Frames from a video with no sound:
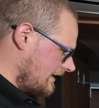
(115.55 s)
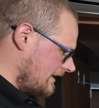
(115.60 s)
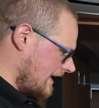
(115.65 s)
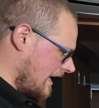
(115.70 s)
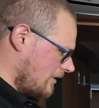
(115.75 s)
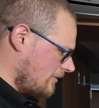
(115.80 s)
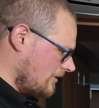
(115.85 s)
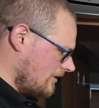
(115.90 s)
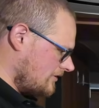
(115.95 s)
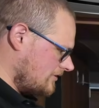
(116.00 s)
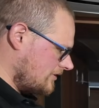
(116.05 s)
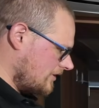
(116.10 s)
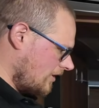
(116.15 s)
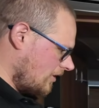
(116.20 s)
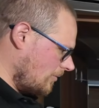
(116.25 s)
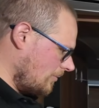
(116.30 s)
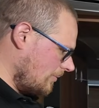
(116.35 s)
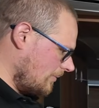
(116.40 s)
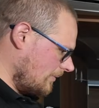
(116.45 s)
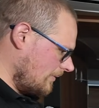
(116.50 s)

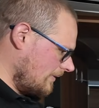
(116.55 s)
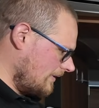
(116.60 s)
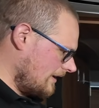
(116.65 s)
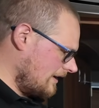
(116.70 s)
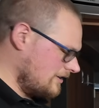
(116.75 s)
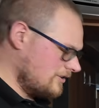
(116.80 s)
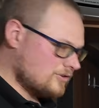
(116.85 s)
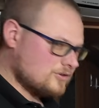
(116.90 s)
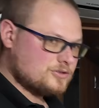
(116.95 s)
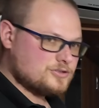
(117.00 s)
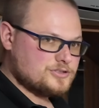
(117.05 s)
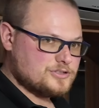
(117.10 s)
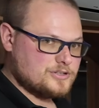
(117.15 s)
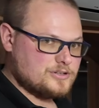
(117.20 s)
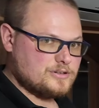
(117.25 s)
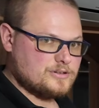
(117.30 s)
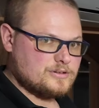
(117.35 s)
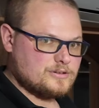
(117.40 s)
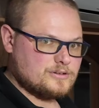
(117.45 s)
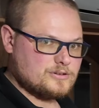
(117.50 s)
countertop
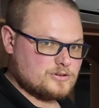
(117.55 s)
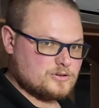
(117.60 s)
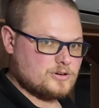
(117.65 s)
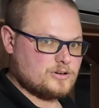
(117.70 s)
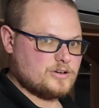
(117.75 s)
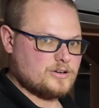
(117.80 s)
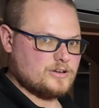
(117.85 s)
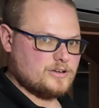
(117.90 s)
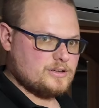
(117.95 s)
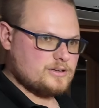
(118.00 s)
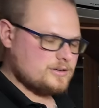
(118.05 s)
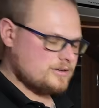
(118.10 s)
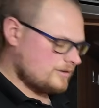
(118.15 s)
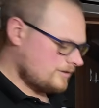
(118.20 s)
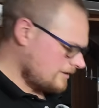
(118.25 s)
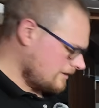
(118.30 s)
induction cooker.